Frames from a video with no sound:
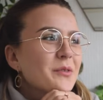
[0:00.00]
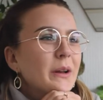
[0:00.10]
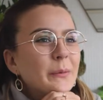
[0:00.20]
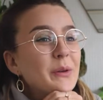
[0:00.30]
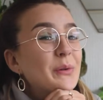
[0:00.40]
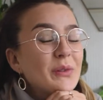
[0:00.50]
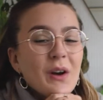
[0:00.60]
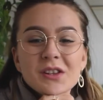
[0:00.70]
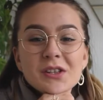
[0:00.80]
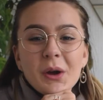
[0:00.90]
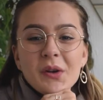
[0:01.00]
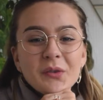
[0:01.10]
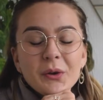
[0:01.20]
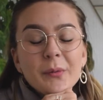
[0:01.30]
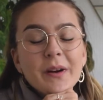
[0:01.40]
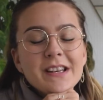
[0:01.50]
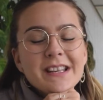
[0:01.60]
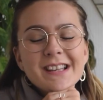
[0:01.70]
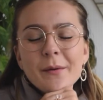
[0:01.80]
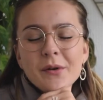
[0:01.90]
thought it'd be fun to go through my
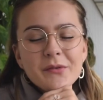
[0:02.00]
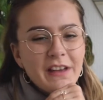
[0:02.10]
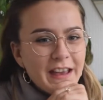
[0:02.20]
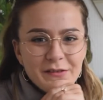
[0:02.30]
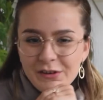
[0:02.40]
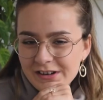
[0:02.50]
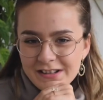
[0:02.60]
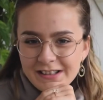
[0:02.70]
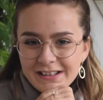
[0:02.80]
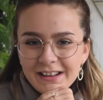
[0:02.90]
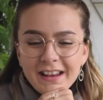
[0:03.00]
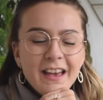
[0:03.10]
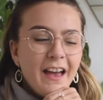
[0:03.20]
summer favourites